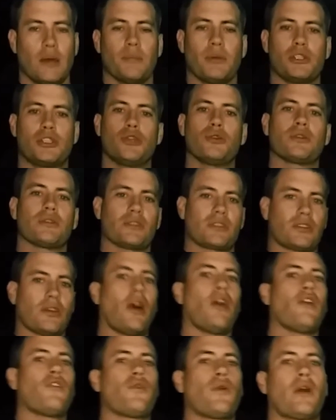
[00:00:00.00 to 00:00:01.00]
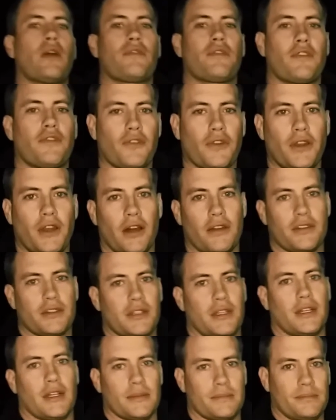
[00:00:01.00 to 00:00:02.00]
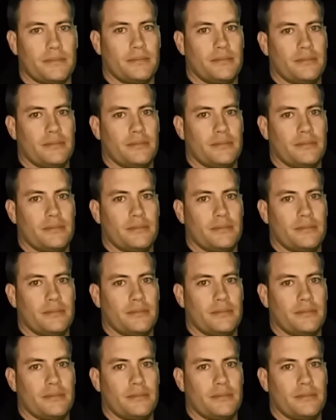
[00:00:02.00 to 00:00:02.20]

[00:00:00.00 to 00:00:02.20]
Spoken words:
But you can software for free all the time.